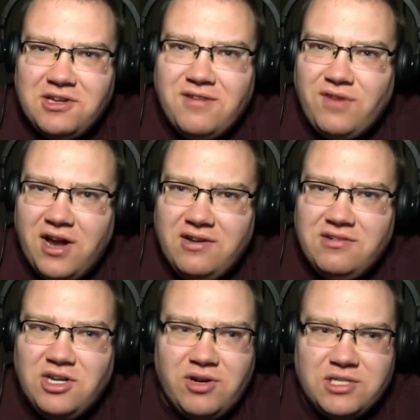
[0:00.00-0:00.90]
on
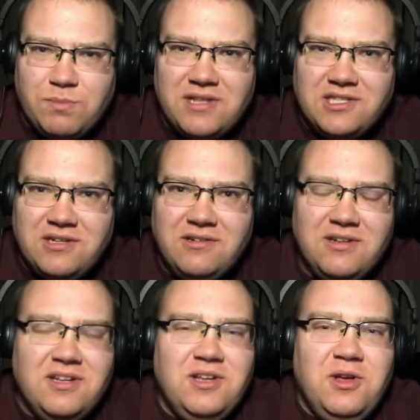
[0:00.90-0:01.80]
Vine, Darius Benson,
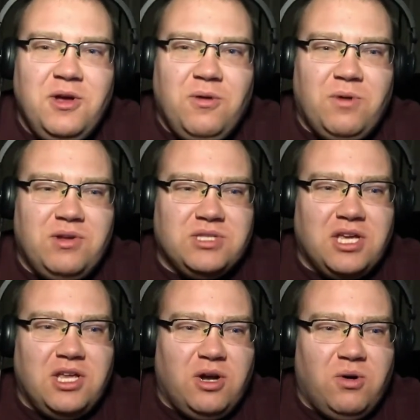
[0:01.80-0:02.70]
when he was
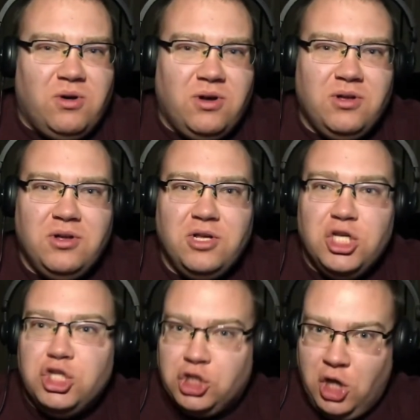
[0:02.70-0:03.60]
like, you know,
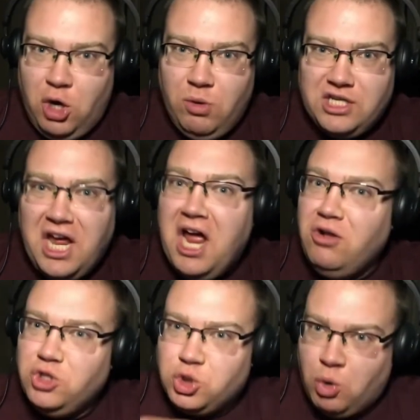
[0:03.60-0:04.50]
slow it
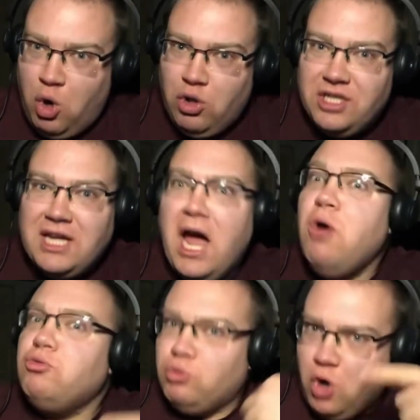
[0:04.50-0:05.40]
down, scroll it
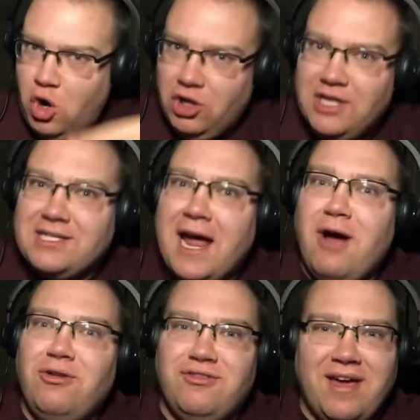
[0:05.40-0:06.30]
down, roll it
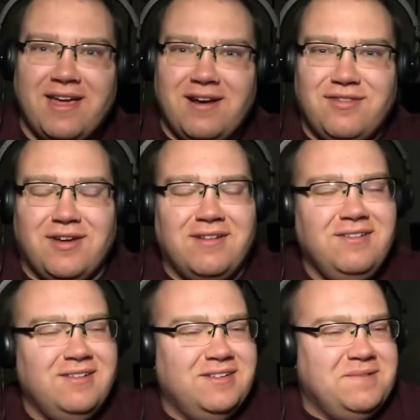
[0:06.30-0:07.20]
down, that kind of thing.
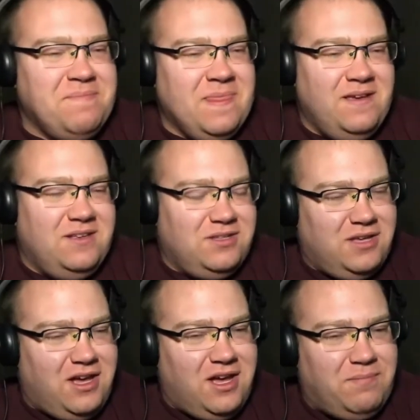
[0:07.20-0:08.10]

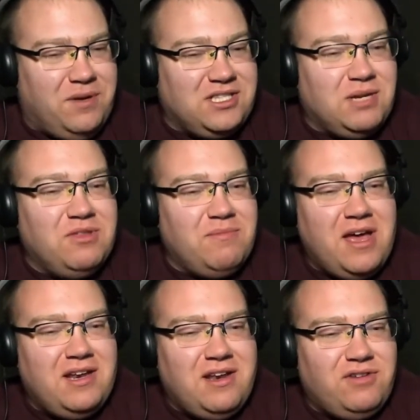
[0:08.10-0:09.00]
Uh, but some of them
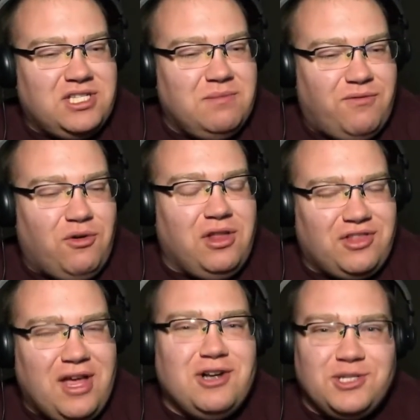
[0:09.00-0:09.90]
I had never seen before,
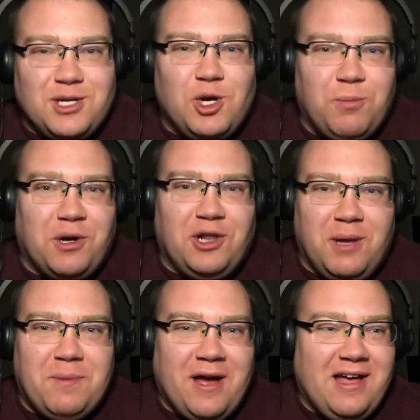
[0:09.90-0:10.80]
like the Anderson Cooper
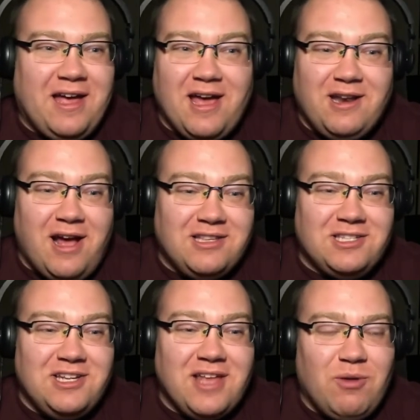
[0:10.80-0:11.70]
clip. I had not
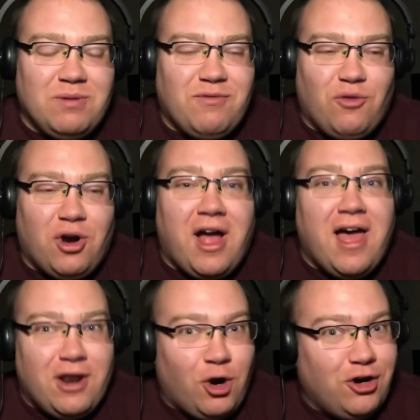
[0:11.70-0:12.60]
seen that one before.
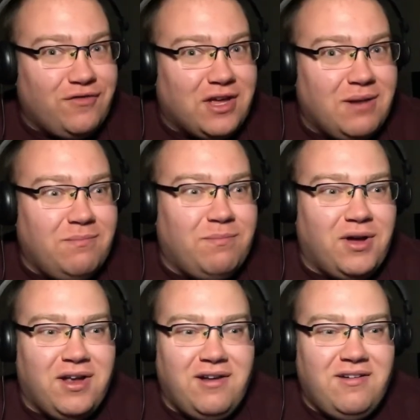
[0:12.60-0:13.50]
I'd heard of it,
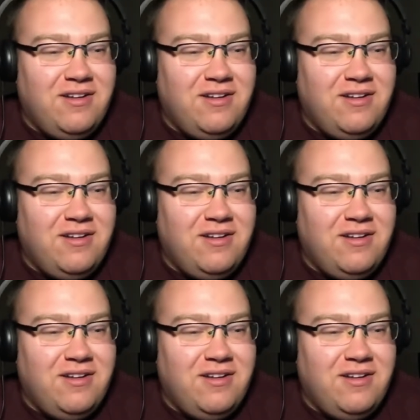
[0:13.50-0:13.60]
but